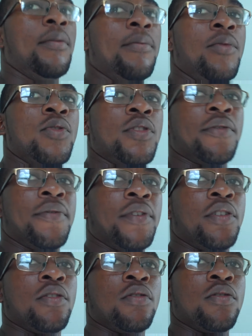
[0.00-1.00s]
a music
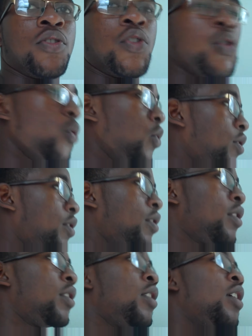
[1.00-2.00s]
video shoot